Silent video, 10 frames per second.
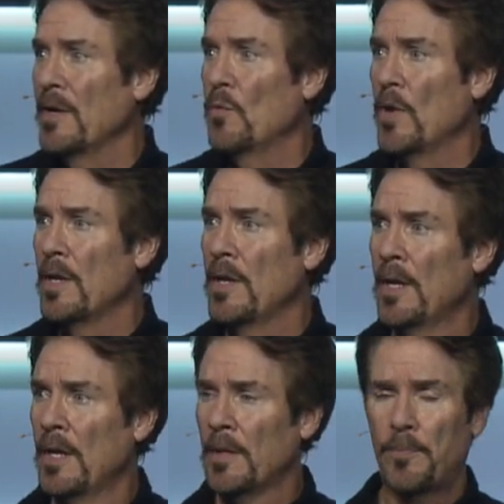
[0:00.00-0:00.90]
And when
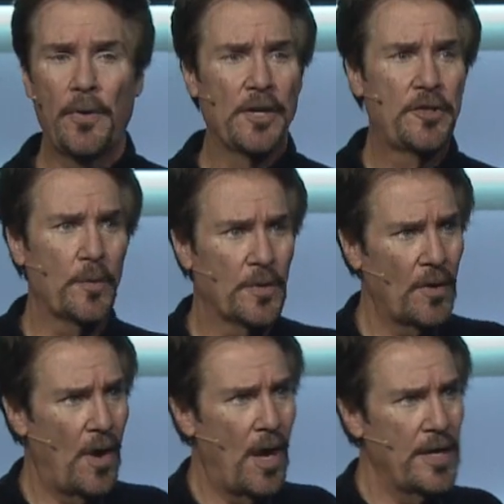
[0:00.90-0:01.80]
the pressure was
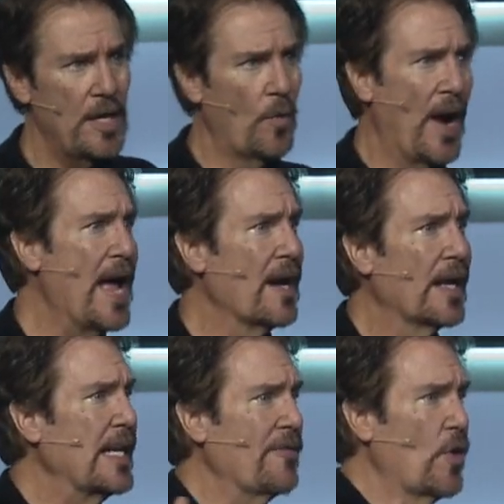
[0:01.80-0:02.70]
on, he ran
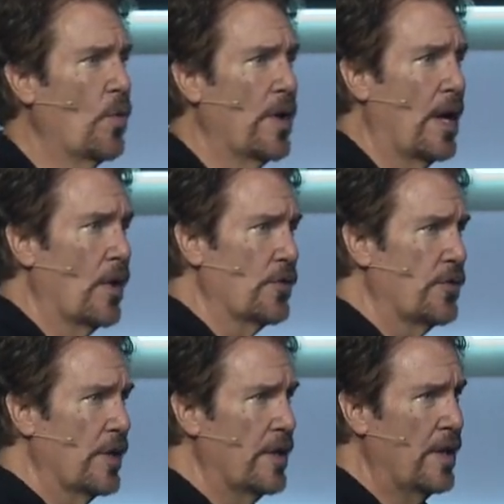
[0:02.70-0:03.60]
like everyone else
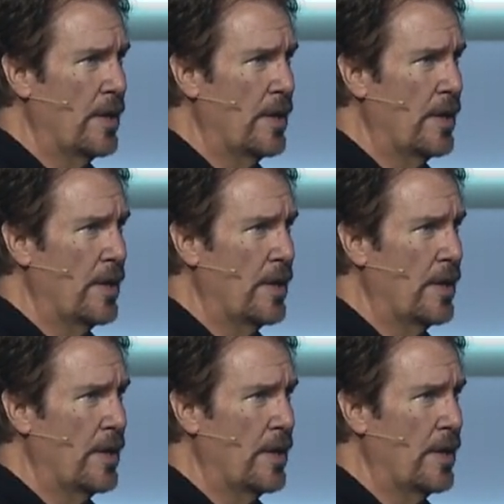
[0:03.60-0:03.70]
and